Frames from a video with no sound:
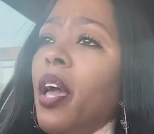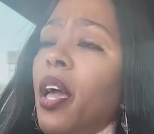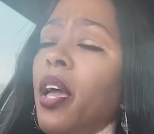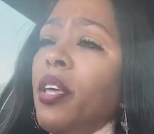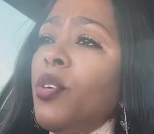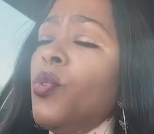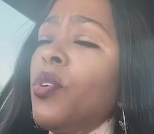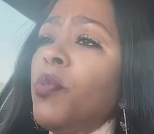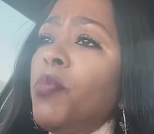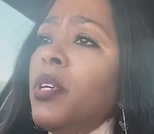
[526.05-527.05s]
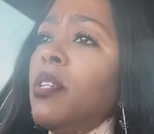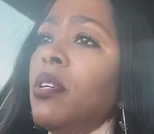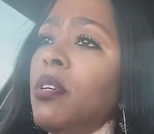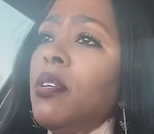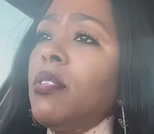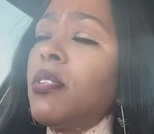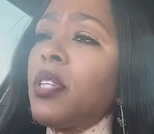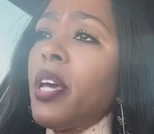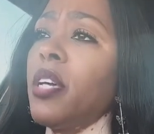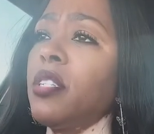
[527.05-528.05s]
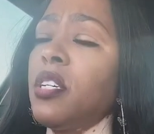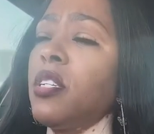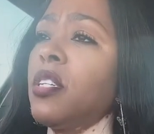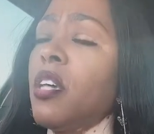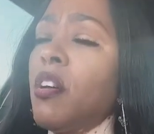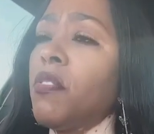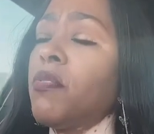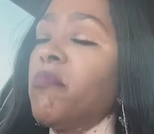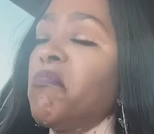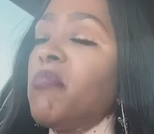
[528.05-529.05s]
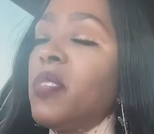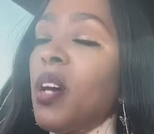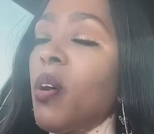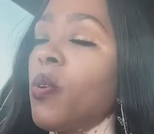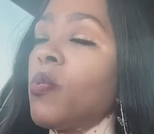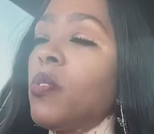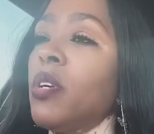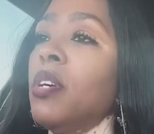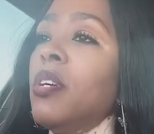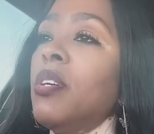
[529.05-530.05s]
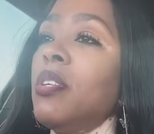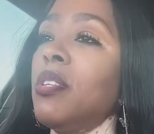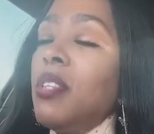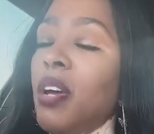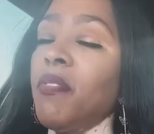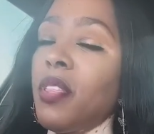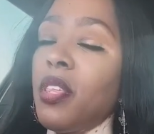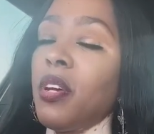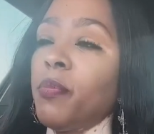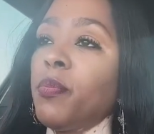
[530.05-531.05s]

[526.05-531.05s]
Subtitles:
And you could be saying to yourself, no, never them.